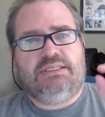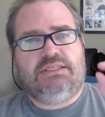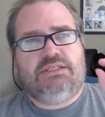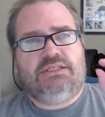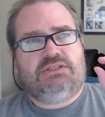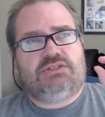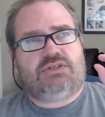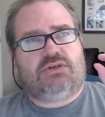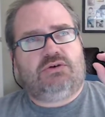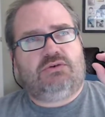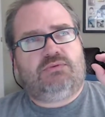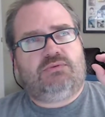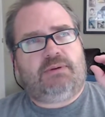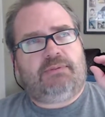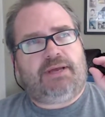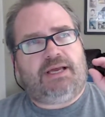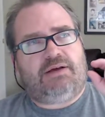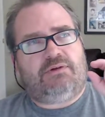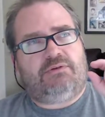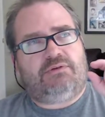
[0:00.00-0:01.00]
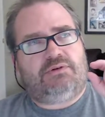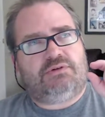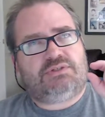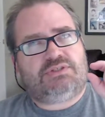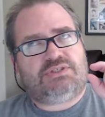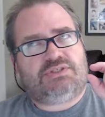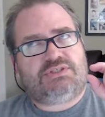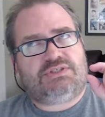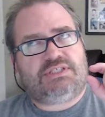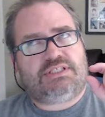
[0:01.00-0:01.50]
So about
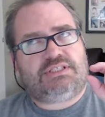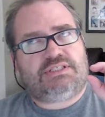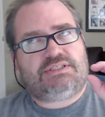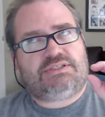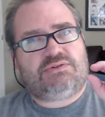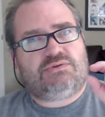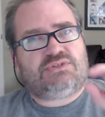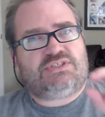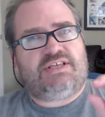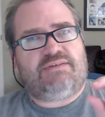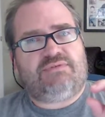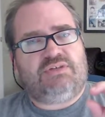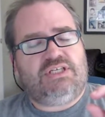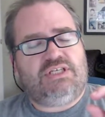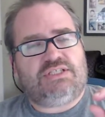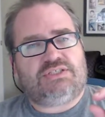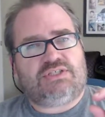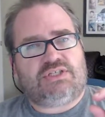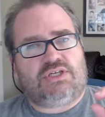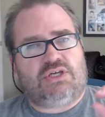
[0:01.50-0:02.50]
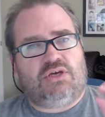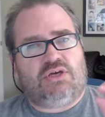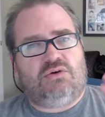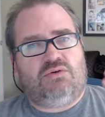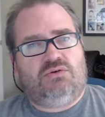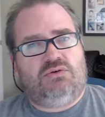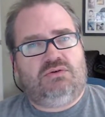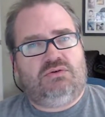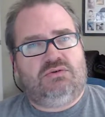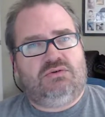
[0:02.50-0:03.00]
six or seven years
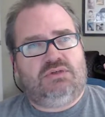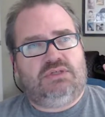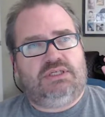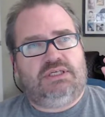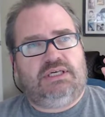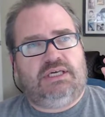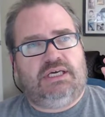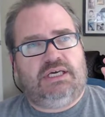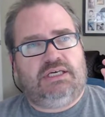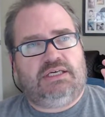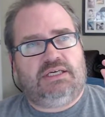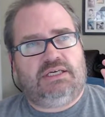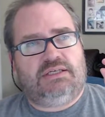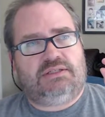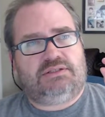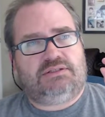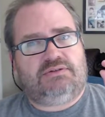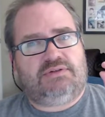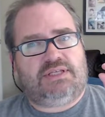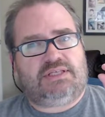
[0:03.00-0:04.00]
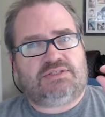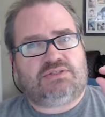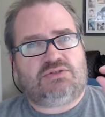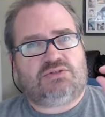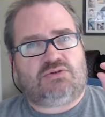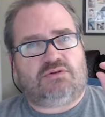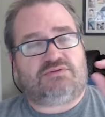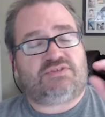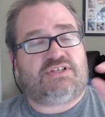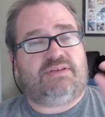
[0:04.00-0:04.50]
ago, uh,
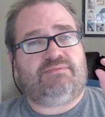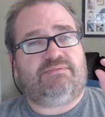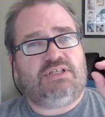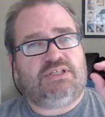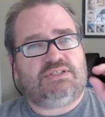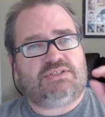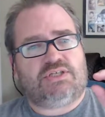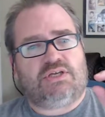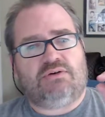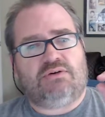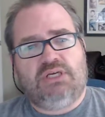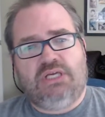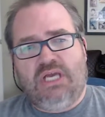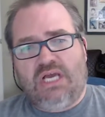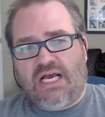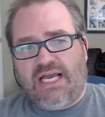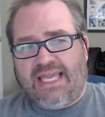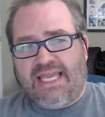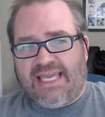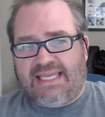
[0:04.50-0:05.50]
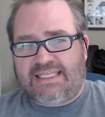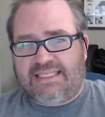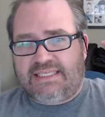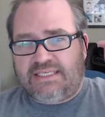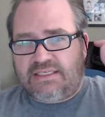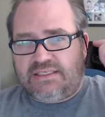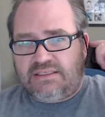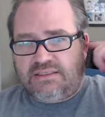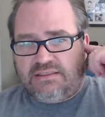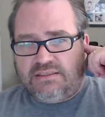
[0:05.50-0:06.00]
2012, seven years ago, I had
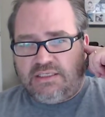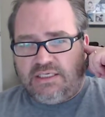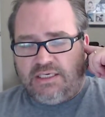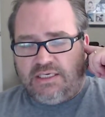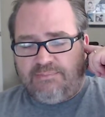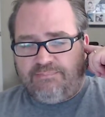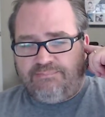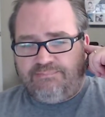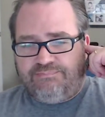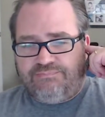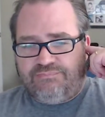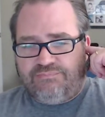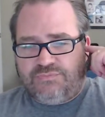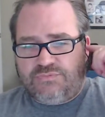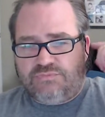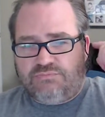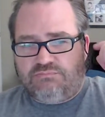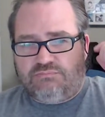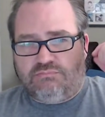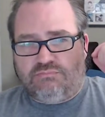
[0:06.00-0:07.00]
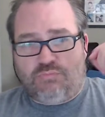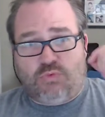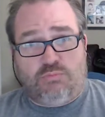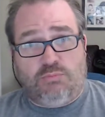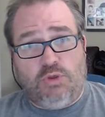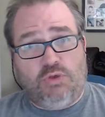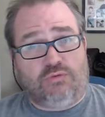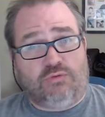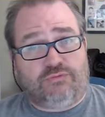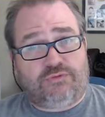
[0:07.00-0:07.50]
it um,
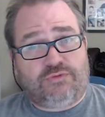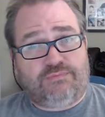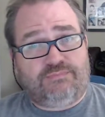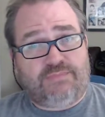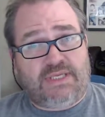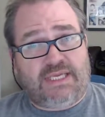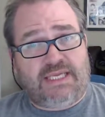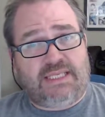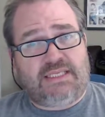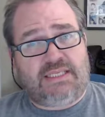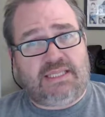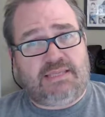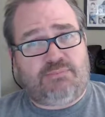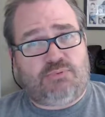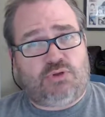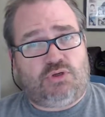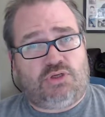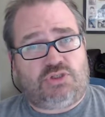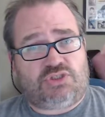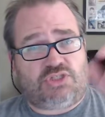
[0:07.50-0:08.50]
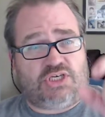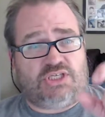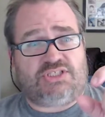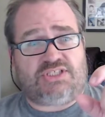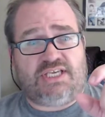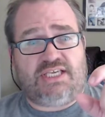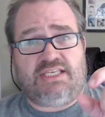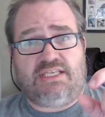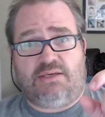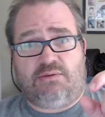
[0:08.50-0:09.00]
removed and they put a
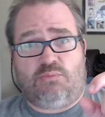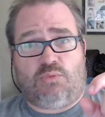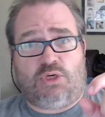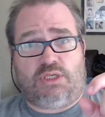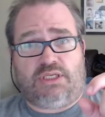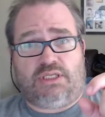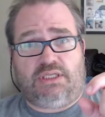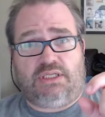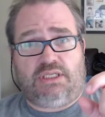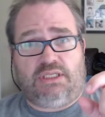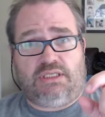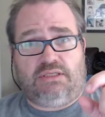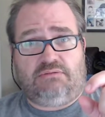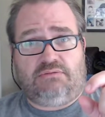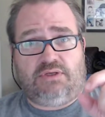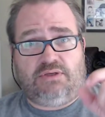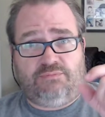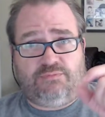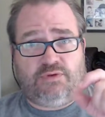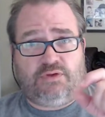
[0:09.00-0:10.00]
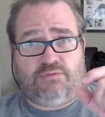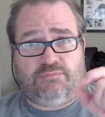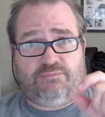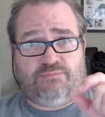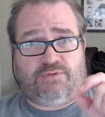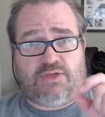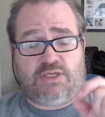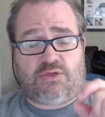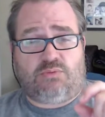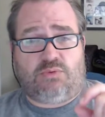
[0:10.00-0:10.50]
titanium one in, a, a
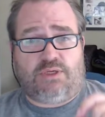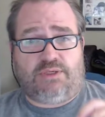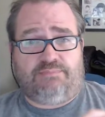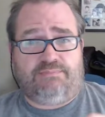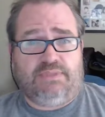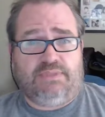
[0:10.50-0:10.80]
fake one,